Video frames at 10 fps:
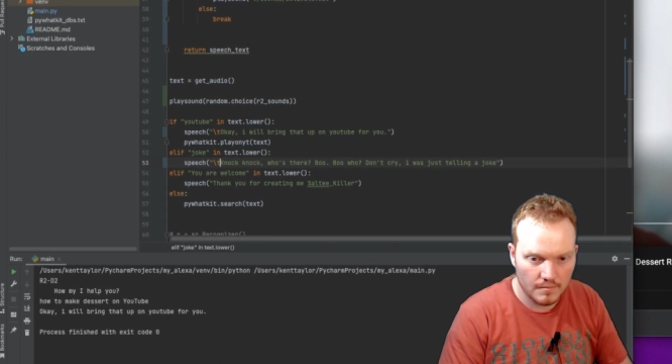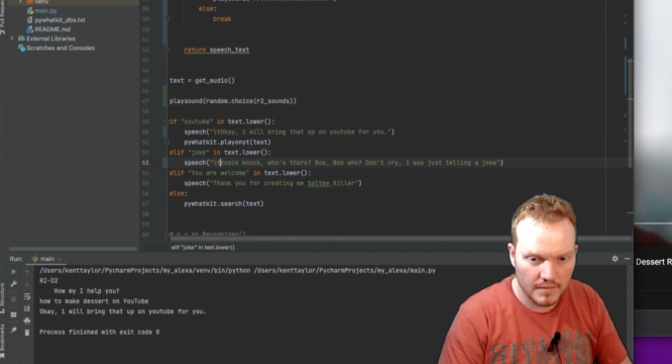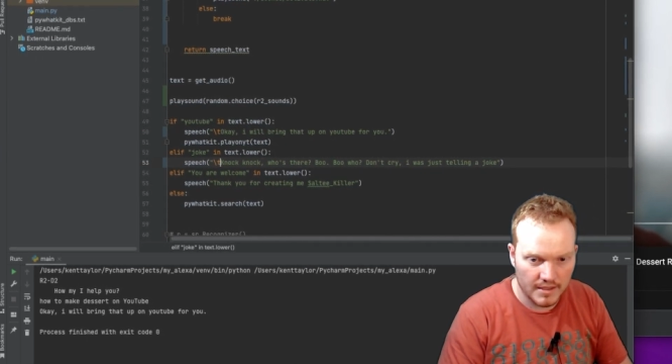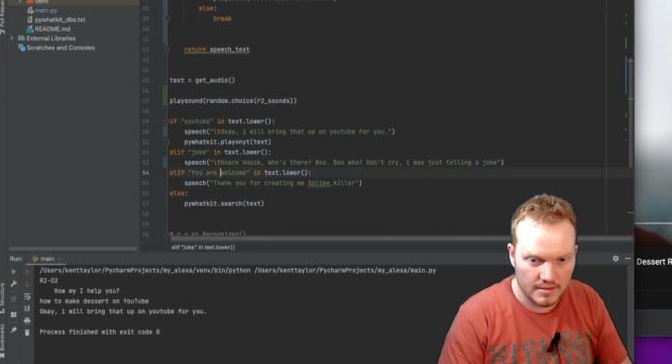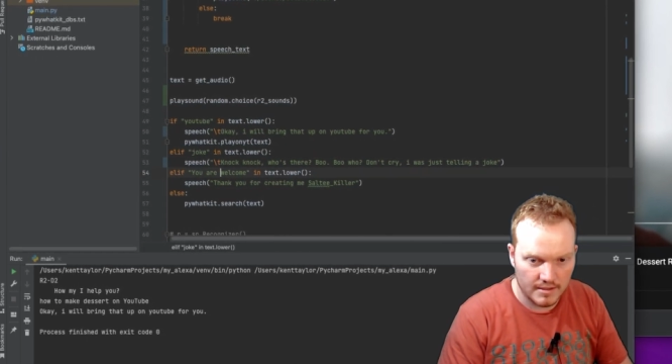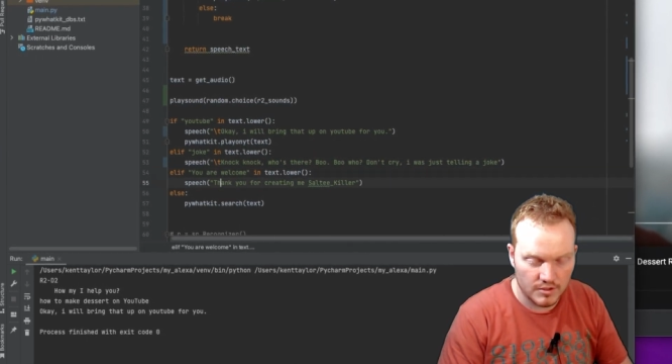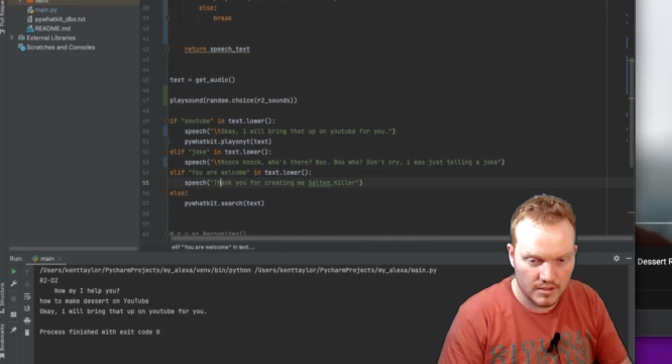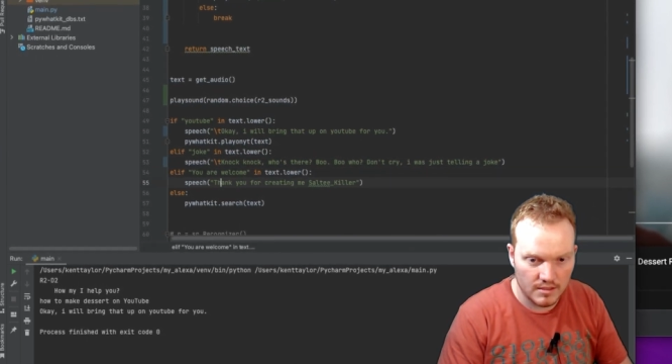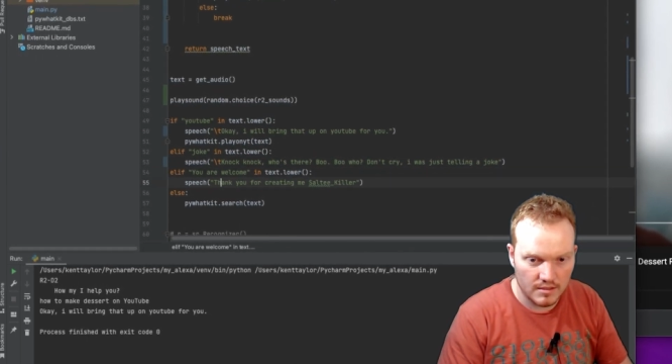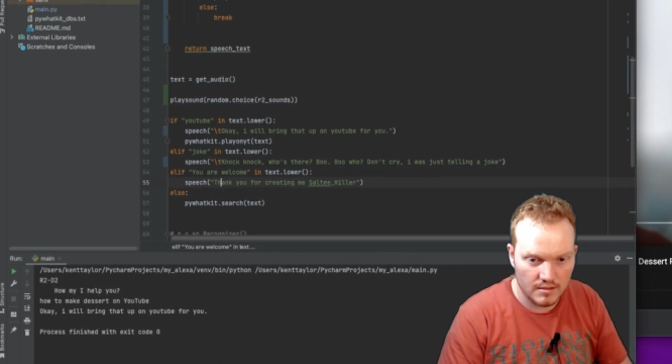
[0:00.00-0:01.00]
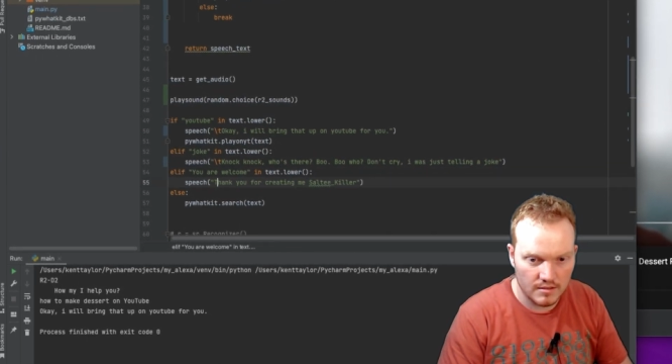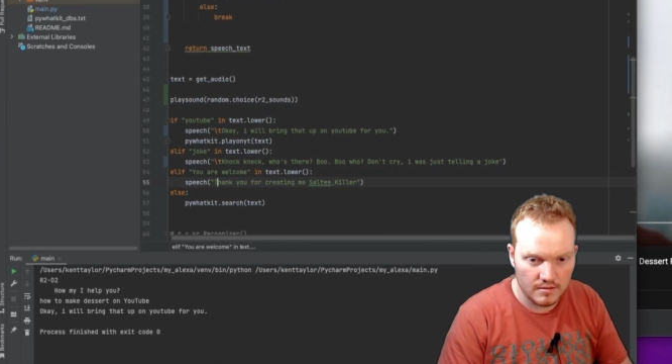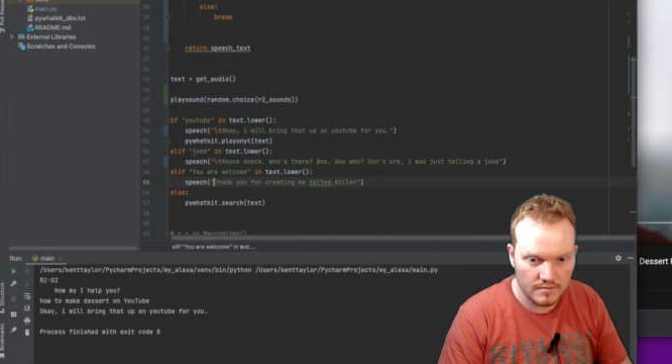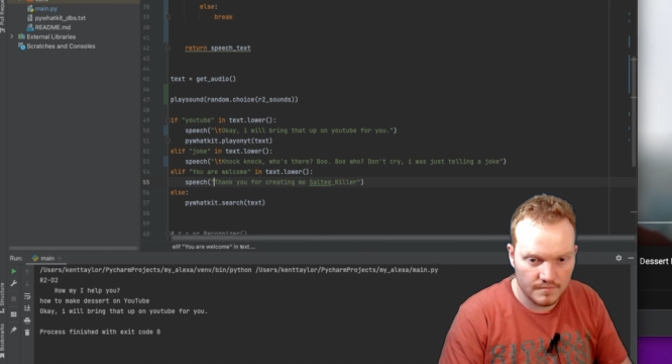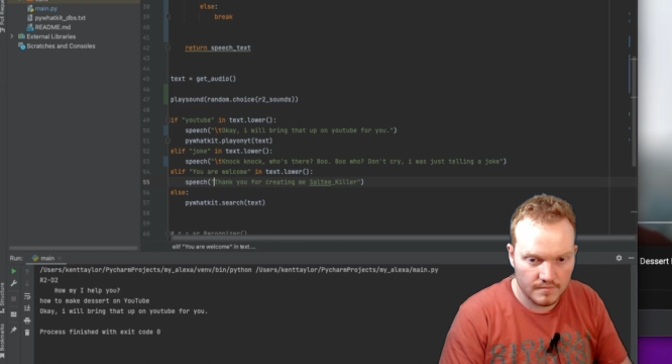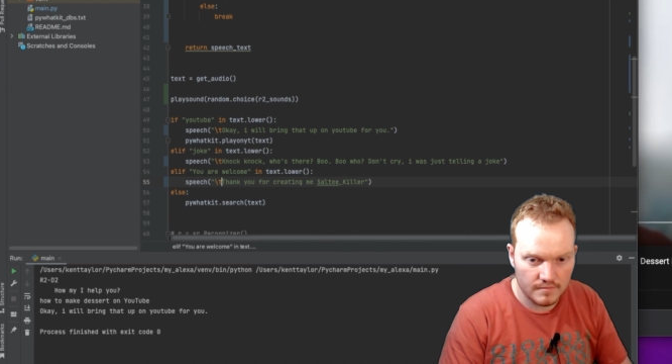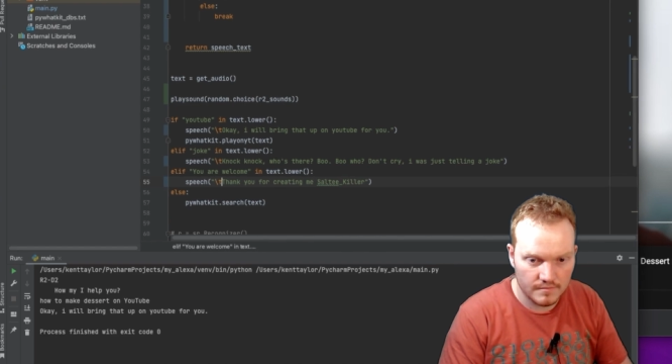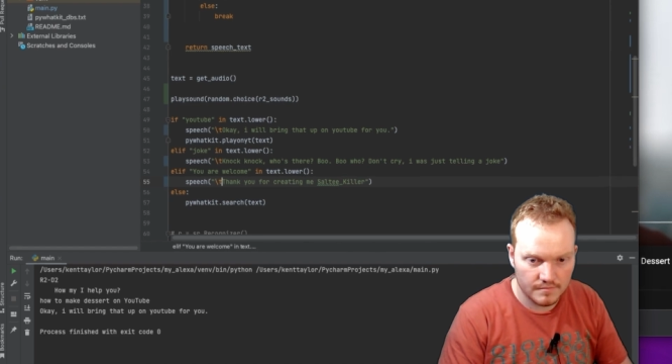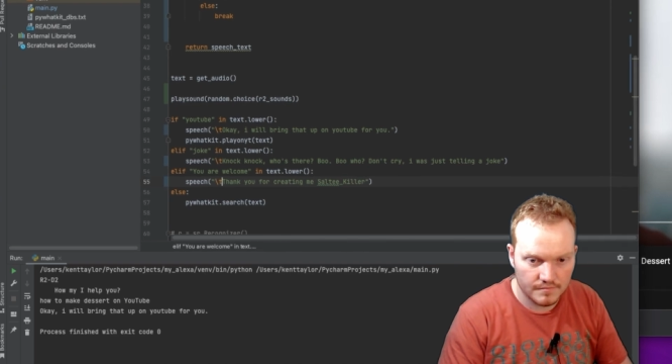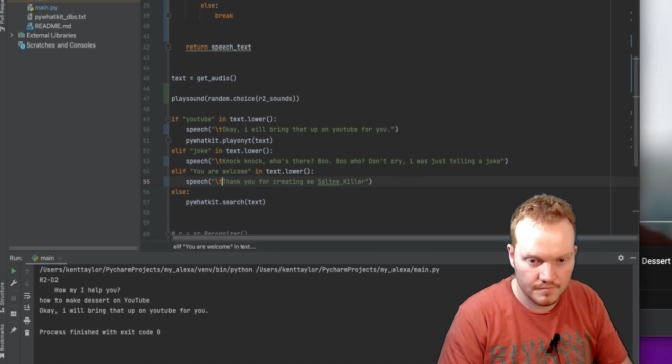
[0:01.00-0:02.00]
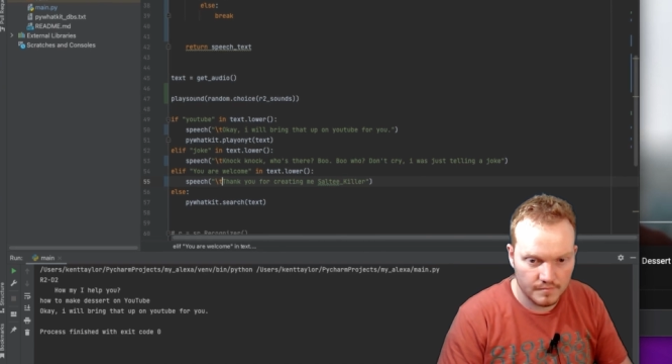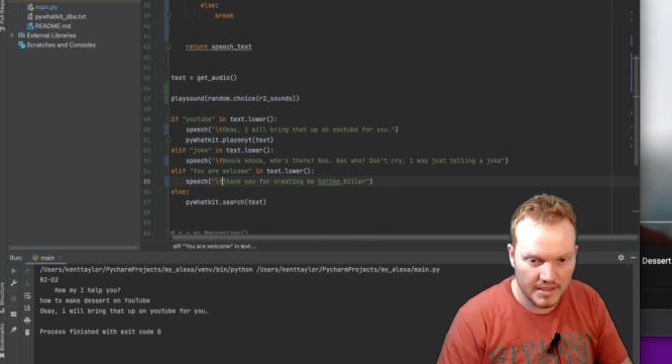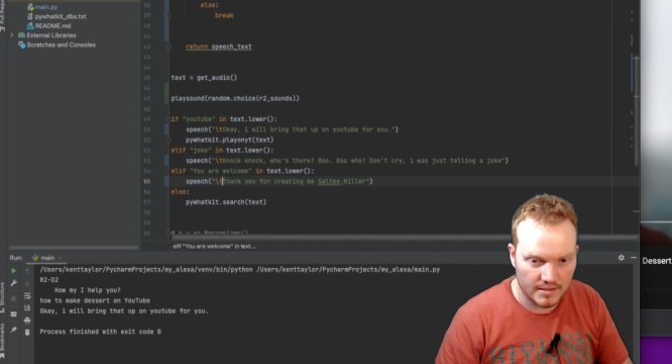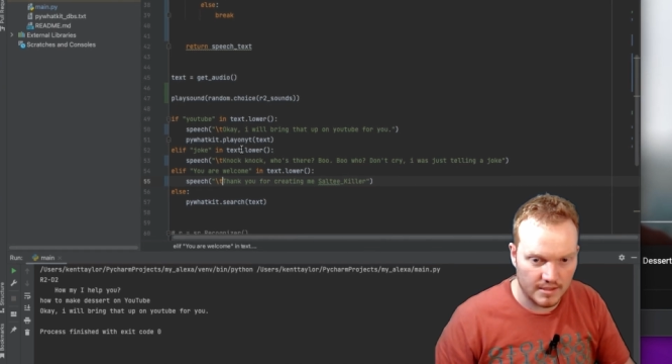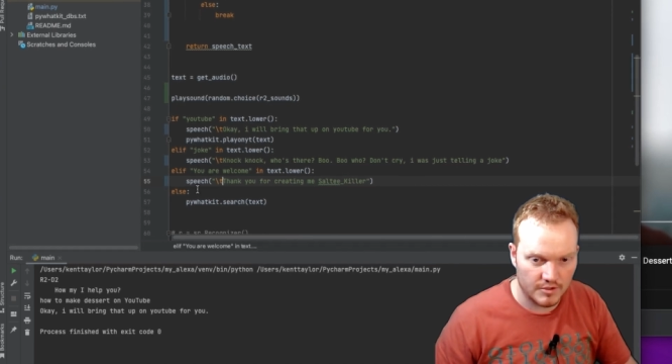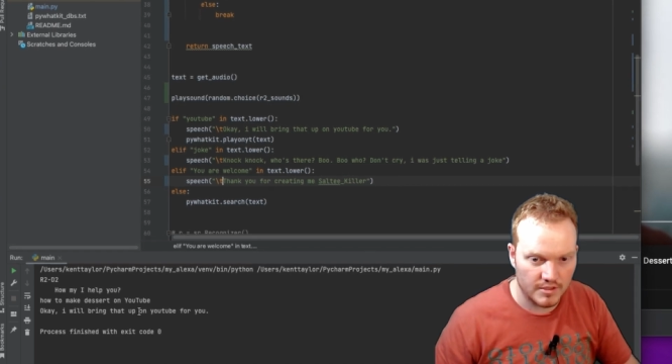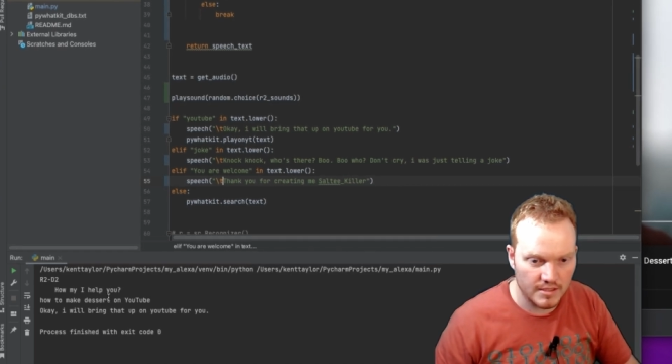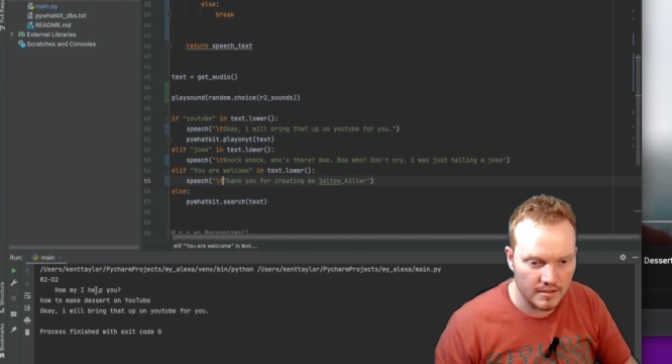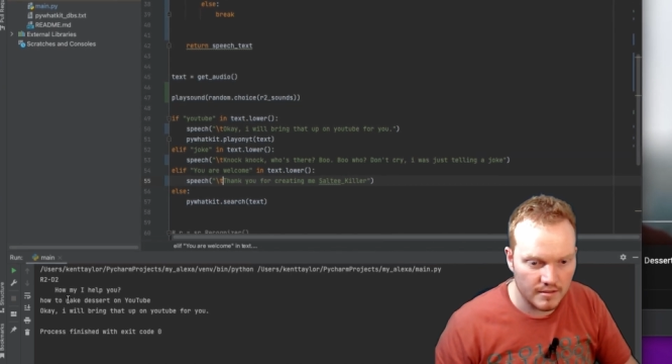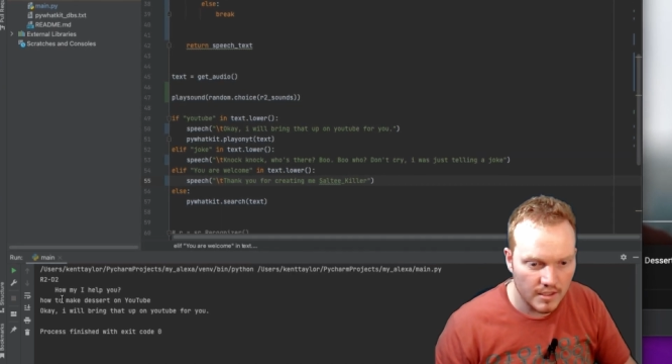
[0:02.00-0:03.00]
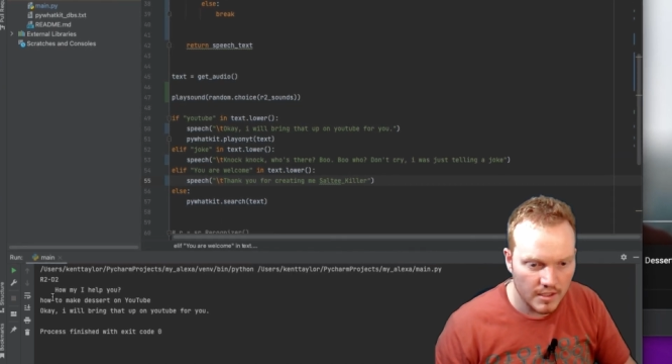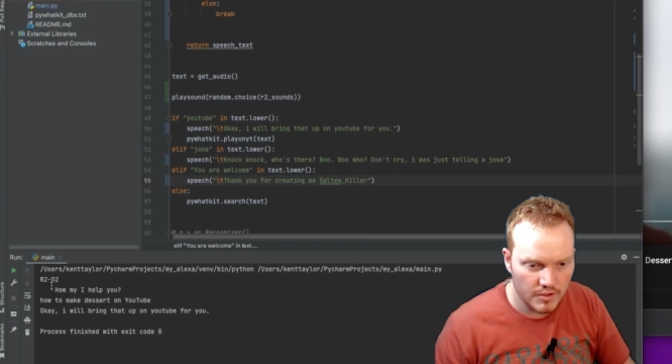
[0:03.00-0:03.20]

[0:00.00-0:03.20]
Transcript: backslash T, backslash T.